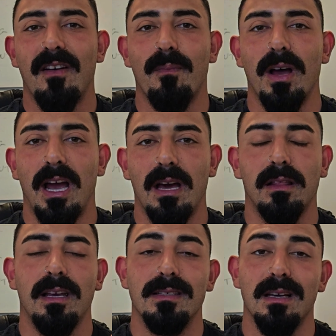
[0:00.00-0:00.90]
my
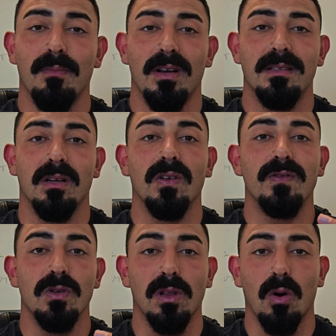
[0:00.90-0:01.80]
athletes and myself
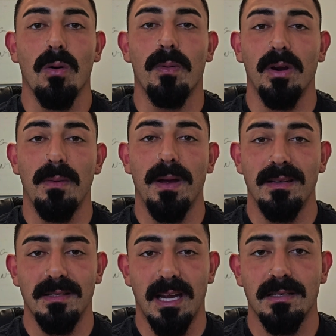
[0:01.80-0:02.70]
do lower body
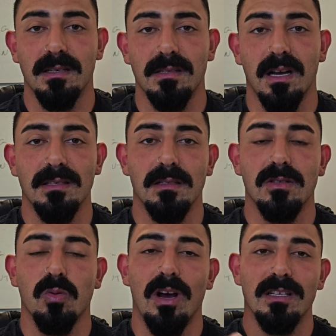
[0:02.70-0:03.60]
based exercises
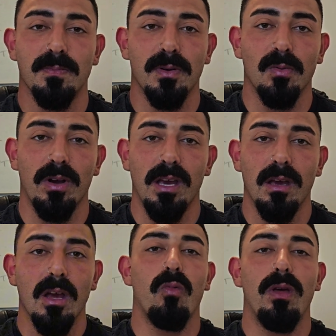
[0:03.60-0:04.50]
twice per week,
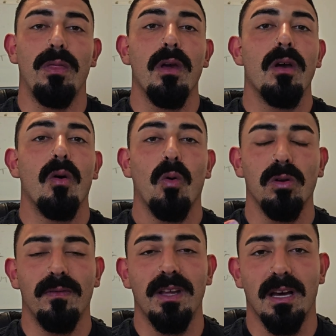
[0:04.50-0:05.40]
with
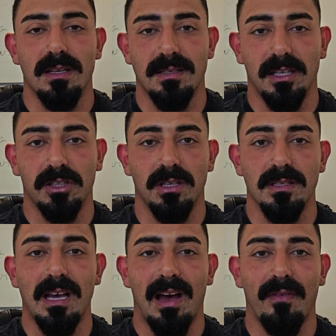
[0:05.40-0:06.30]
all of the other
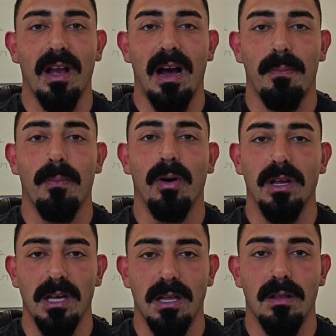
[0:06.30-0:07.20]
sessions having upper
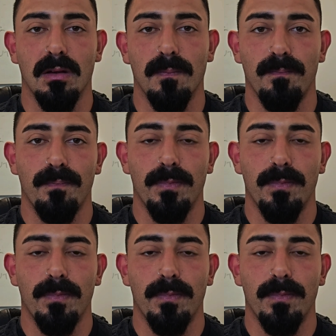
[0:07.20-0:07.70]
body in them.